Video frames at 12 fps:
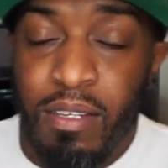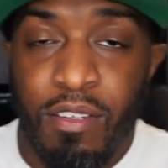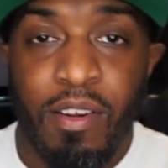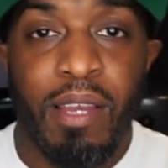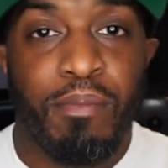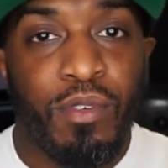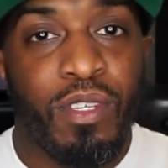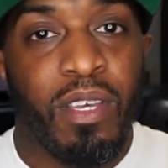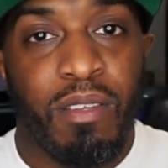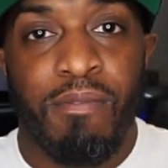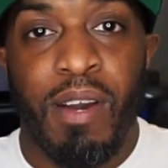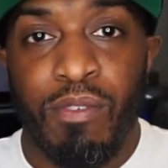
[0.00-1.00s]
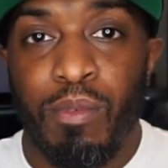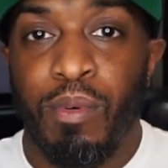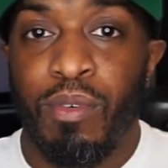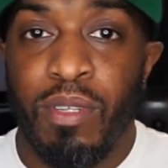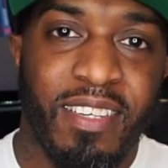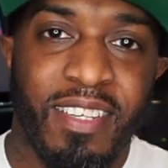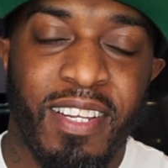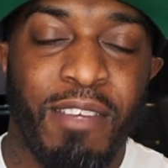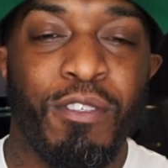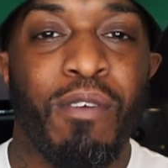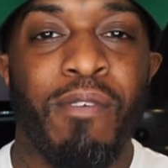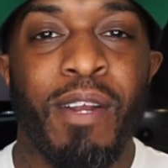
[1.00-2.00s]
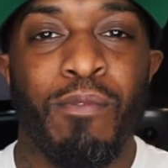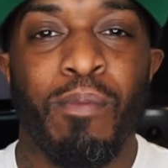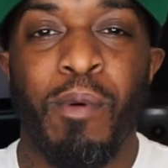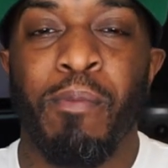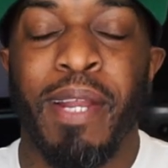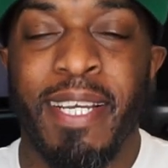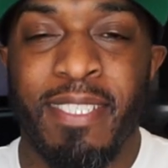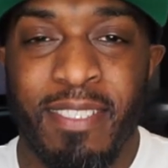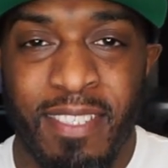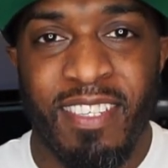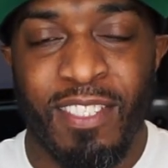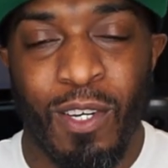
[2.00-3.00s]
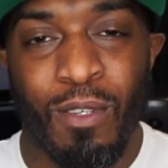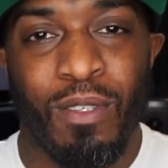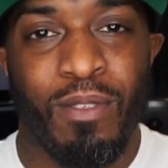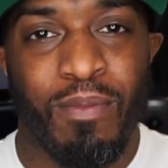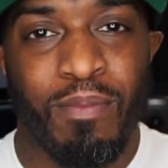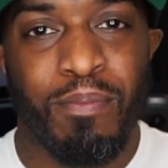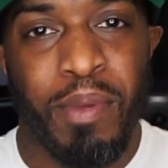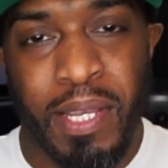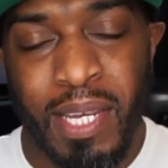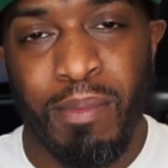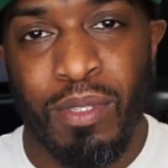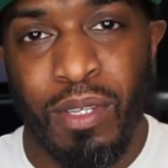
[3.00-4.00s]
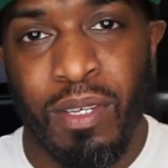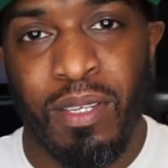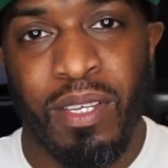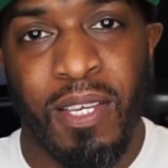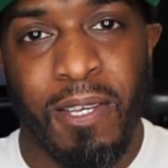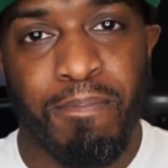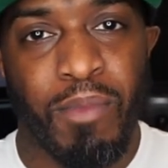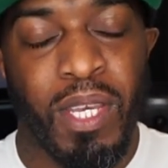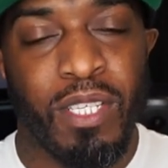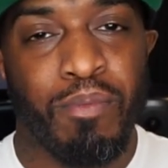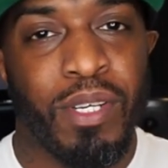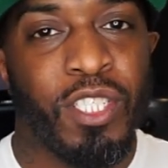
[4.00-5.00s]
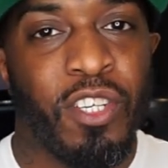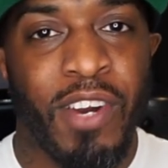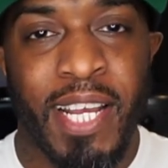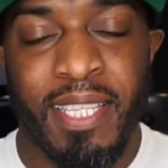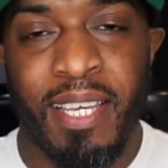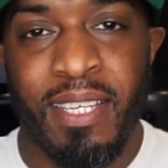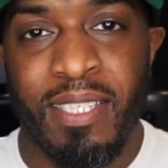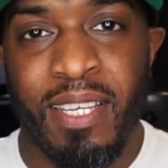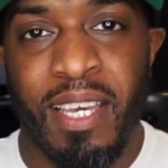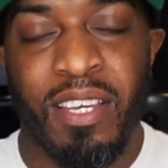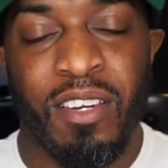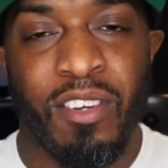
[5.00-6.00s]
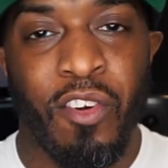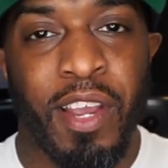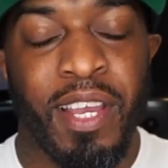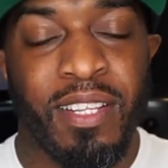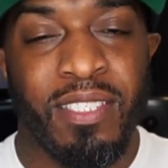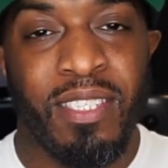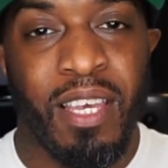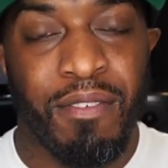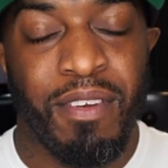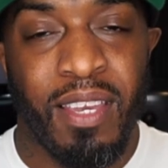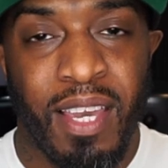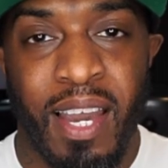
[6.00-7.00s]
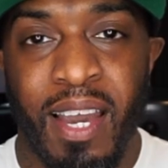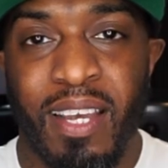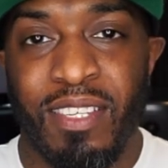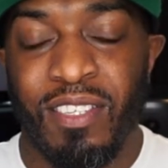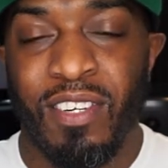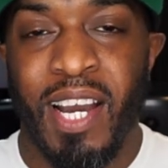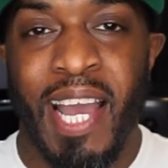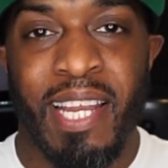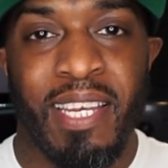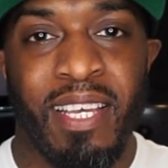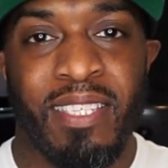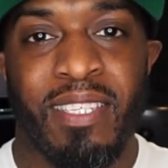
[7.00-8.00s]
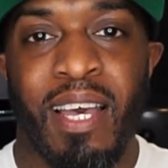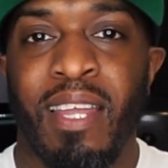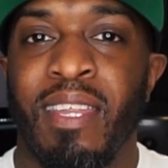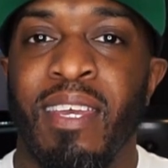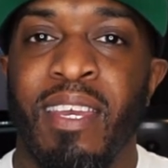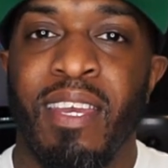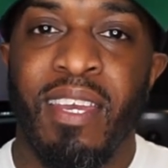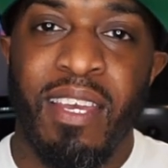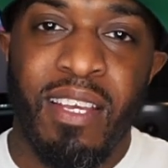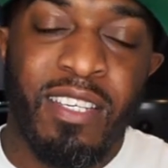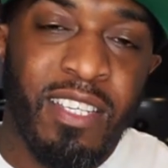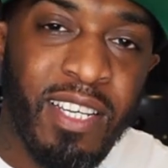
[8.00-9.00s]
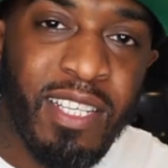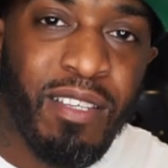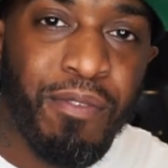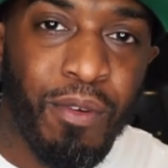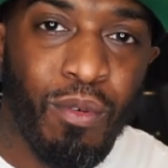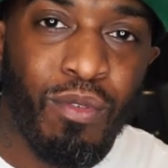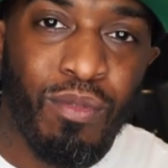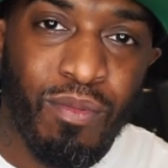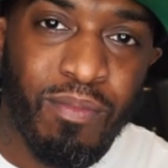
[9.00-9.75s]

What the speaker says: creating music is vulnerable, leaves you in a vulnerable place. So being able to express your ideas and get your creativity out, your ideas done, you need to feel